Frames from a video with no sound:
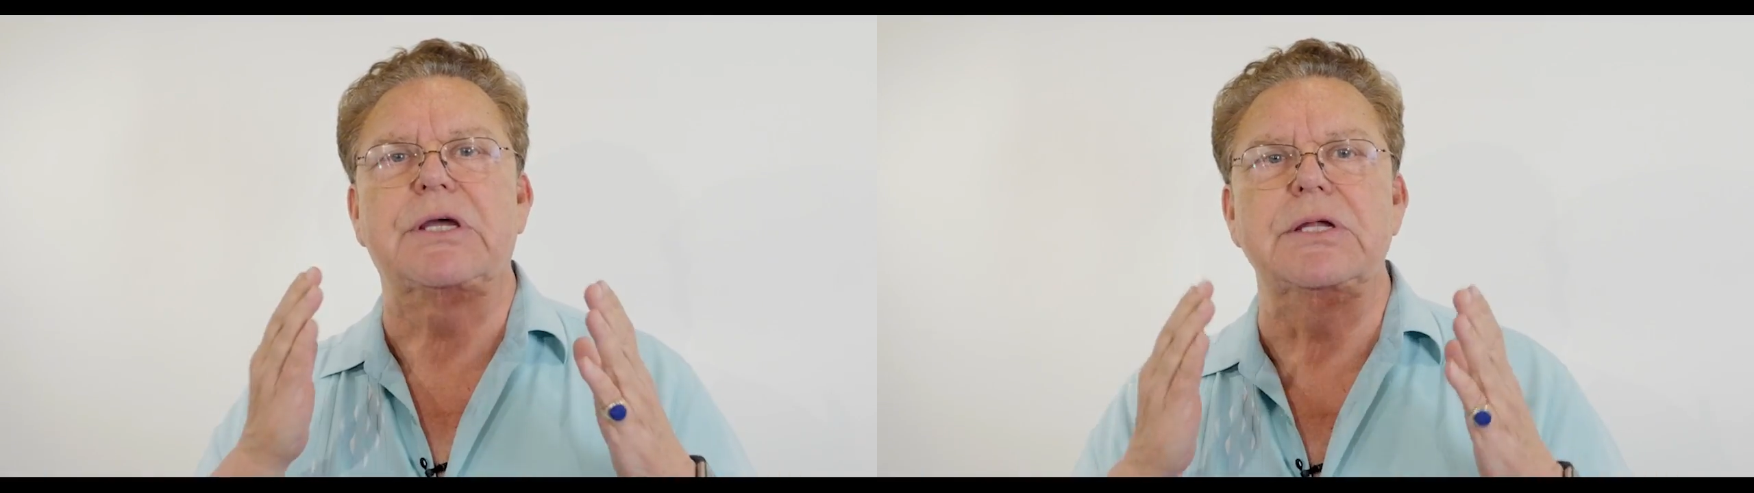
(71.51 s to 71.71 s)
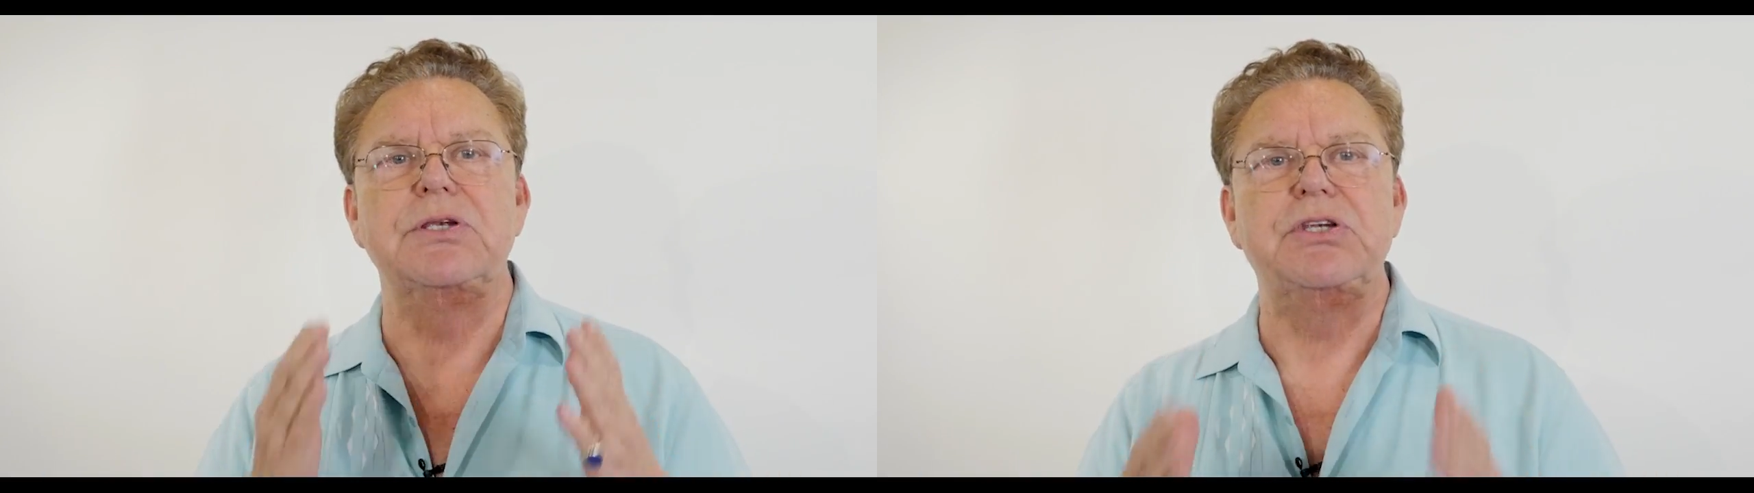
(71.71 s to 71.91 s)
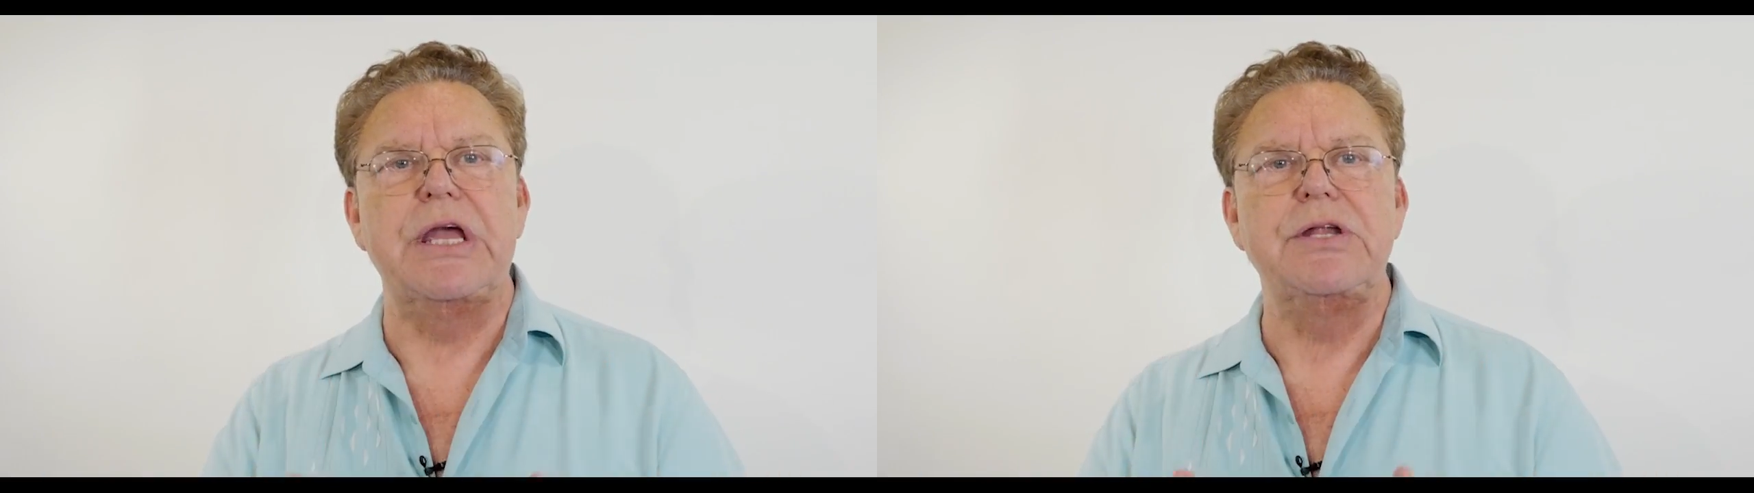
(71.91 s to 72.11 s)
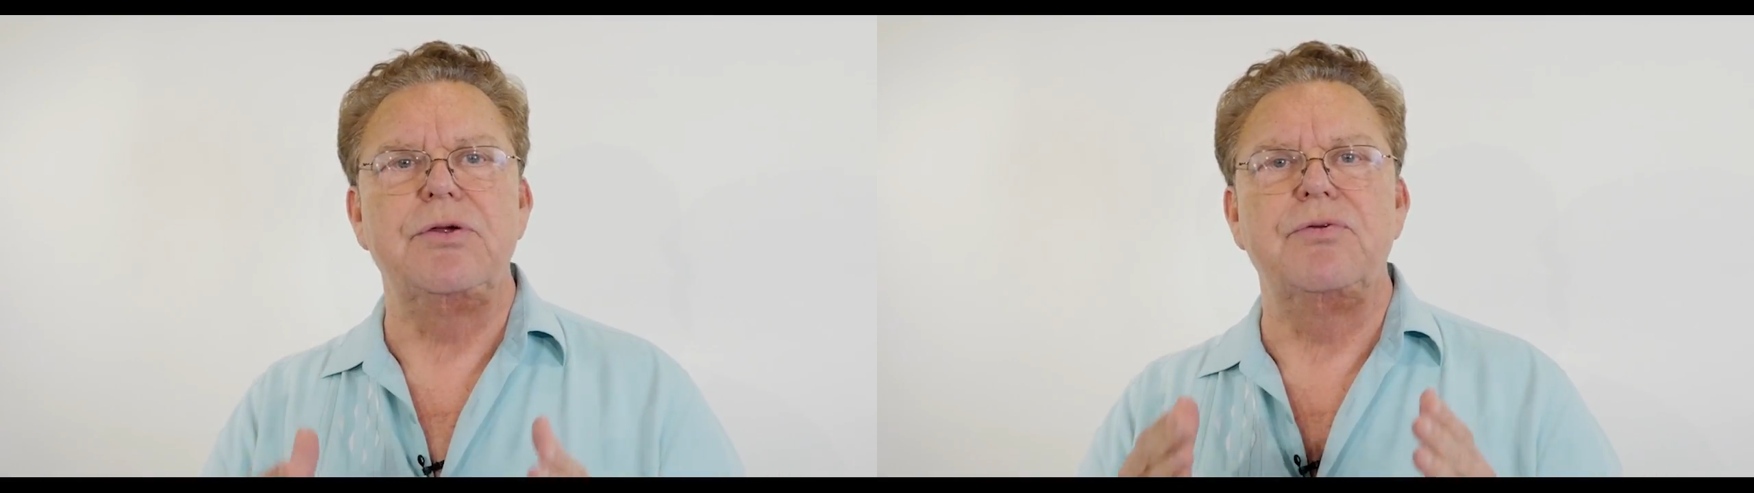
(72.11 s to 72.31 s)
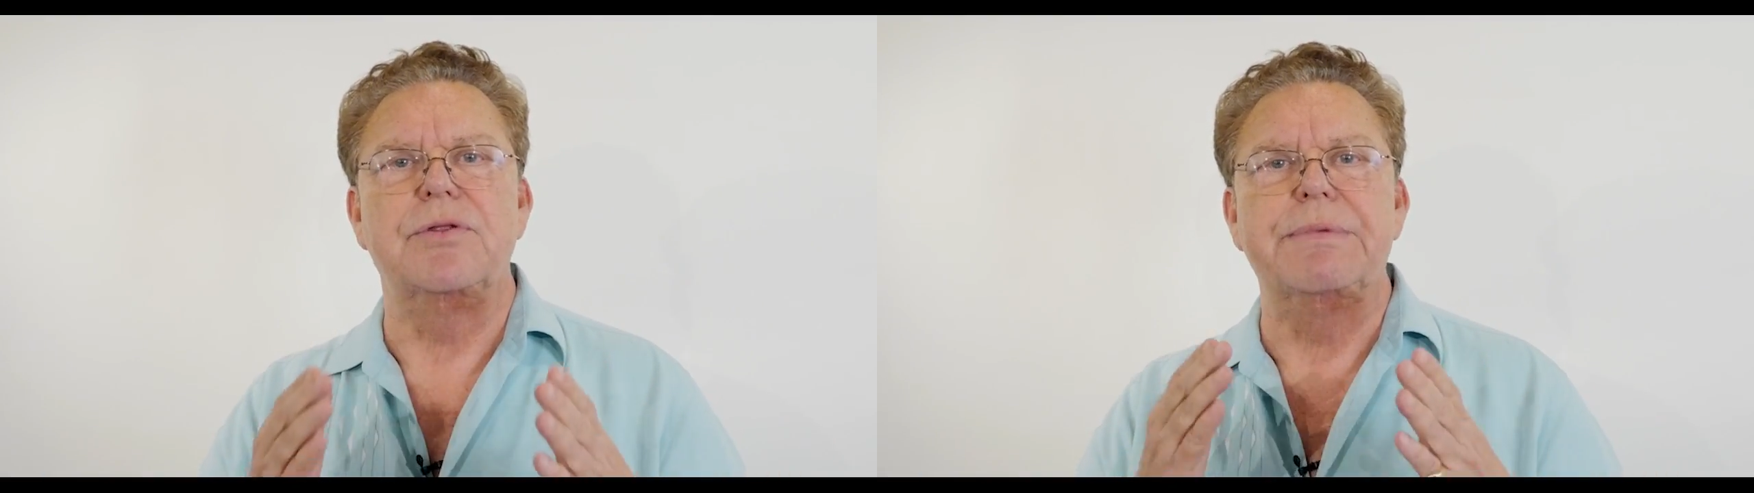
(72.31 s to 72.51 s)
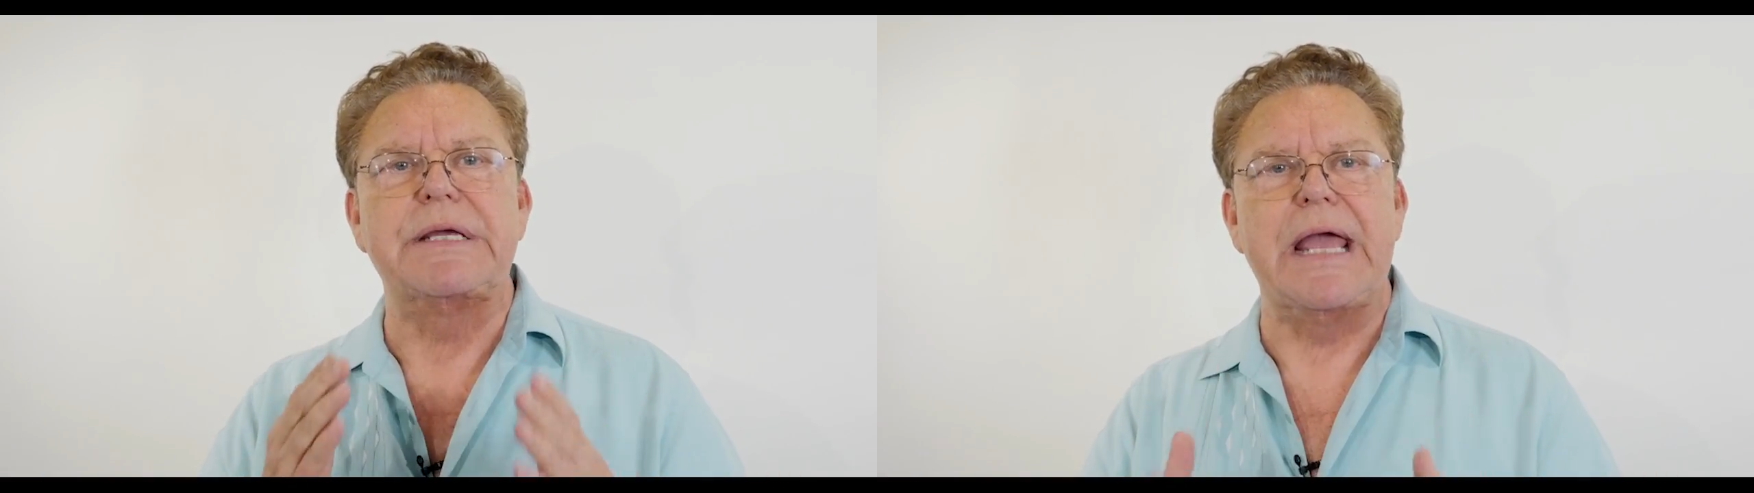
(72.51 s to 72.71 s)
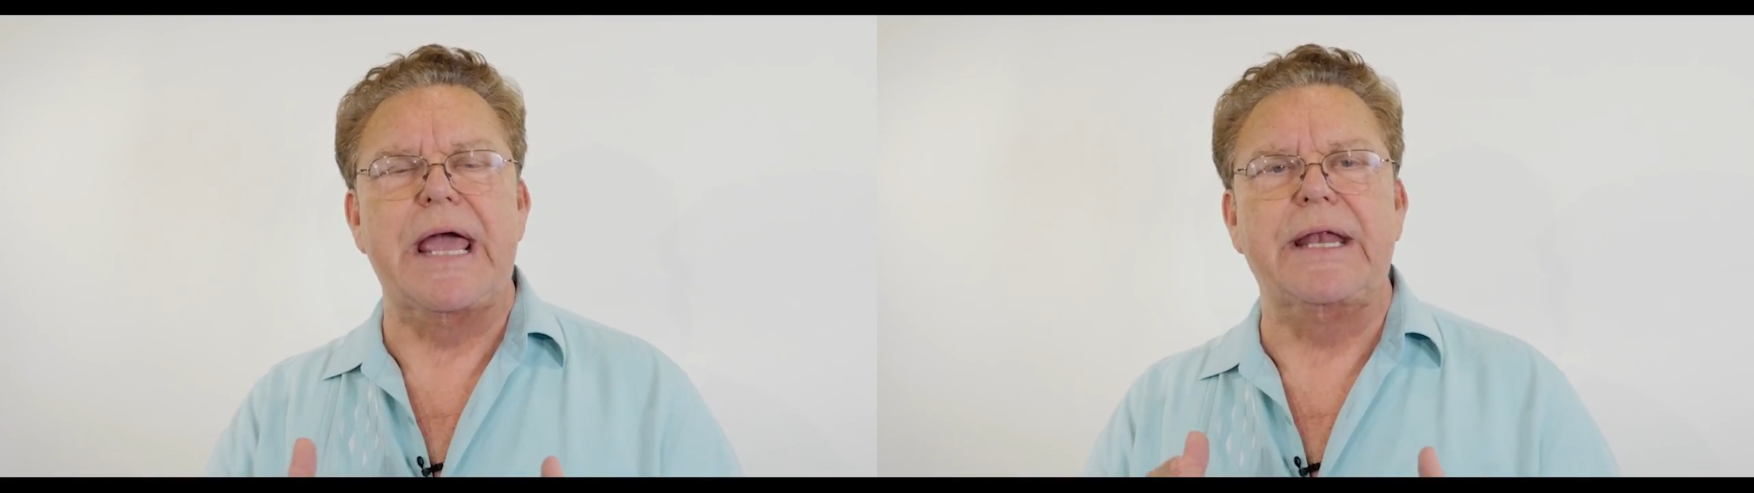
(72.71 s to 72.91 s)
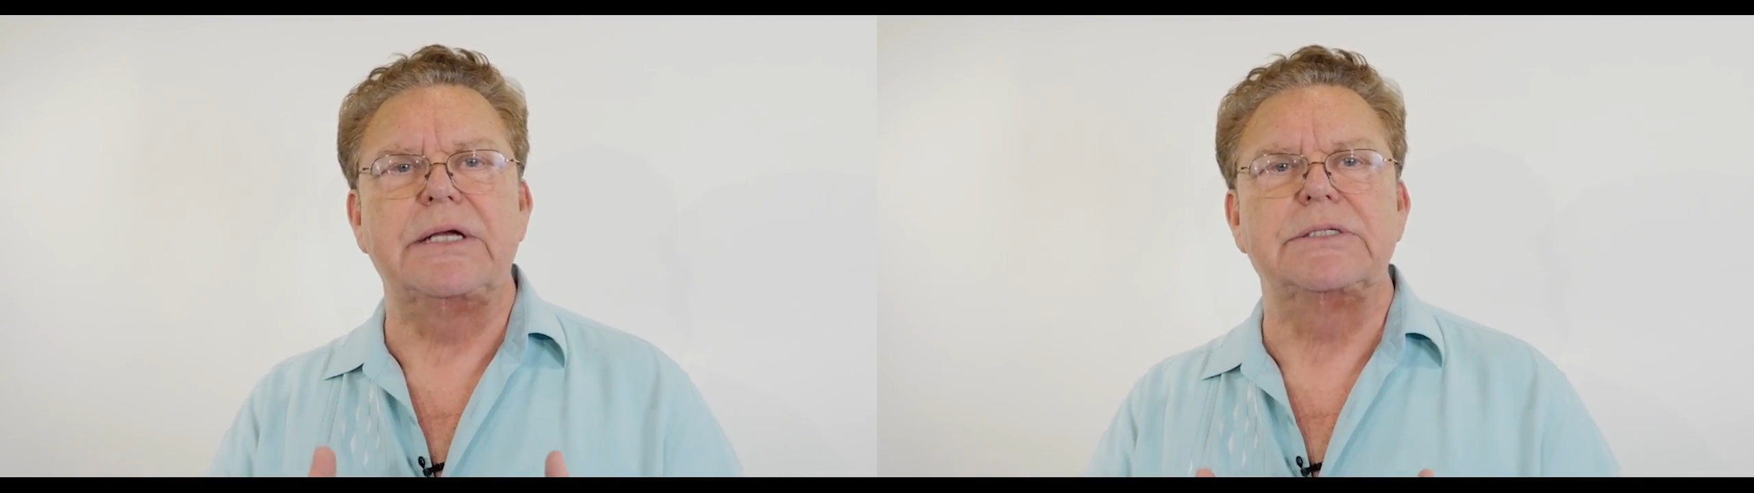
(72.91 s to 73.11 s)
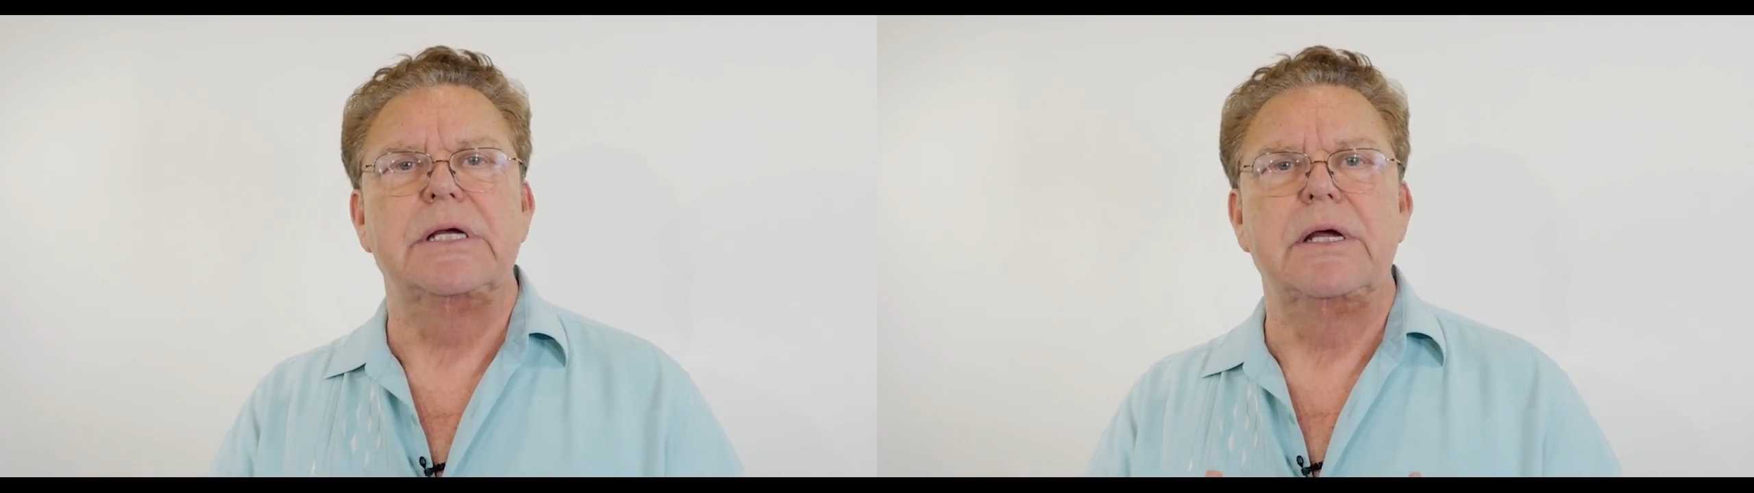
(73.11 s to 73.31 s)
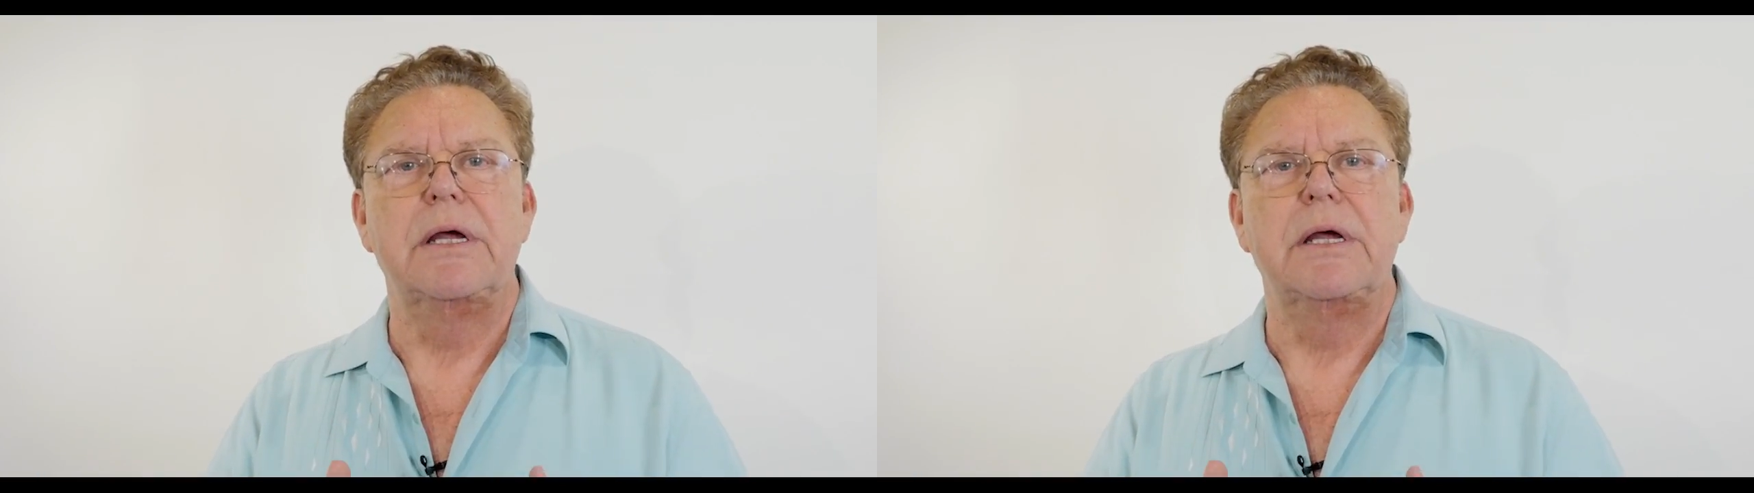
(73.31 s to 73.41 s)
continue the mechanics